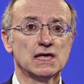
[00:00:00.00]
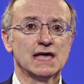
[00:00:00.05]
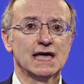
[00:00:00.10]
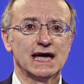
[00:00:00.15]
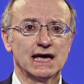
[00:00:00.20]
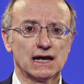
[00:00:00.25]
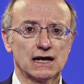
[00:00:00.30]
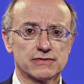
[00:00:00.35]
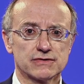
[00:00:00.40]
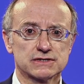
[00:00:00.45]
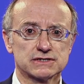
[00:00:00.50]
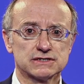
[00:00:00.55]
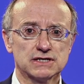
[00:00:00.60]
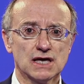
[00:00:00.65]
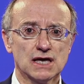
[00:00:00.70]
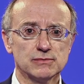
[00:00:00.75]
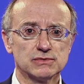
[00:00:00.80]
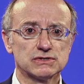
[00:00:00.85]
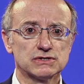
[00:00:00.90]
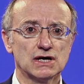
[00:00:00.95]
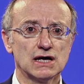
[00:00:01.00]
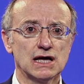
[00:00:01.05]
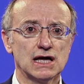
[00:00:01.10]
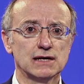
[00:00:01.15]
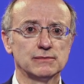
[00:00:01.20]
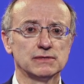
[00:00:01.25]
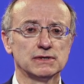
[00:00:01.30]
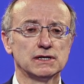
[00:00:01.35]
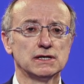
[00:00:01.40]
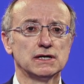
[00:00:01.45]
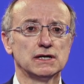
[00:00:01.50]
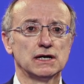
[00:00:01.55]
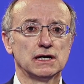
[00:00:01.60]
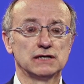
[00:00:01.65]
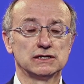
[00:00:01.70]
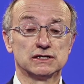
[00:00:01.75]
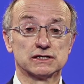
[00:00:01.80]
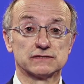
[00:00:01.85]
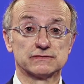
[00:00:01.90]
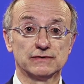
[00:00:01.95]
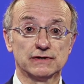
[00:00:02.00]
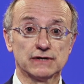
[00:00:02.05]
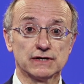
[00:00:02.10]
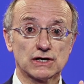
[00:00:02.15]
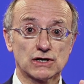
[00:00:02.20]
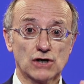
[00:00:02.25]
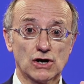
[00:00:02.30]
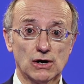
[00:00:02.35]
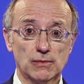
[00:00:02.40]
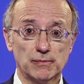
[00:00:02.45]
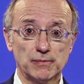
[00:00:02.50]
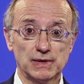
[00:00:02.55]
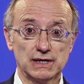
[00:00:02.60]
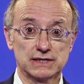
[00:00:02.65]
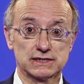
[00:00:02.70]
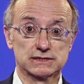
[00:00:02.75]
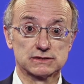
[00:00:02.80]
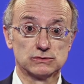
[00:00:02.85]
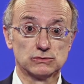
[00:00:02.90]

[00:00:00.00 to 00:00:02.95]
And at the same time, it is very complex